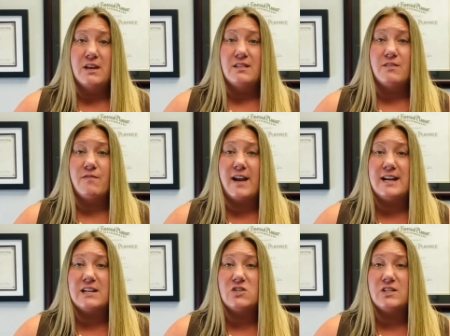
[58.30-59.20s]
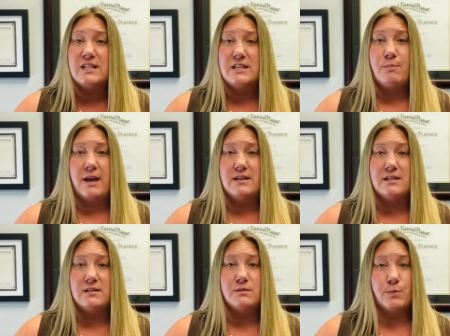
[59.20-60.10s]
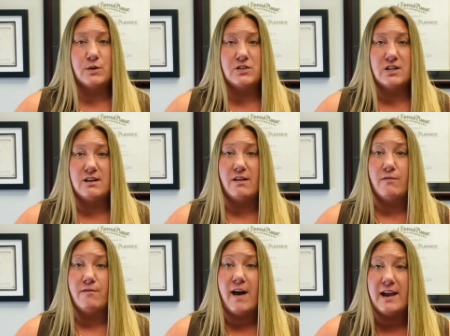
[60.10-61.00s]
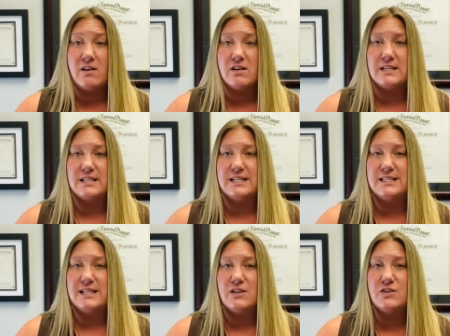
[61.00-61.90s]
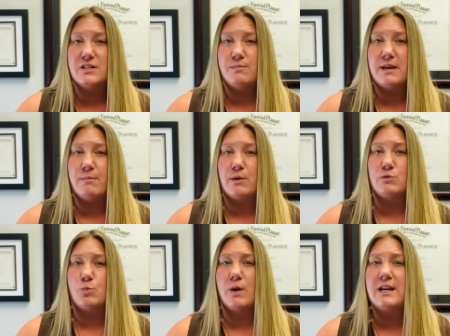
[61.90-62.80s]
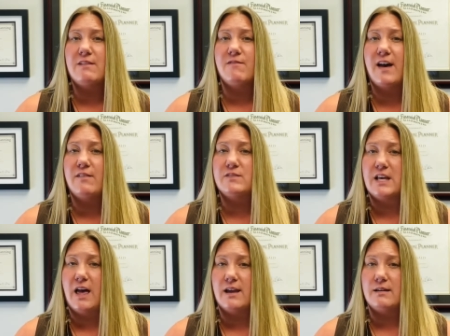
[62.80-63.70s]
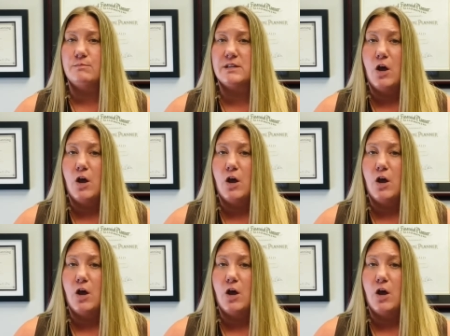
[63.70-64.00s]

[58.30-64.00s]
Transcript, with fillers: The financial independence portion of FIRE is considered to be about 25 times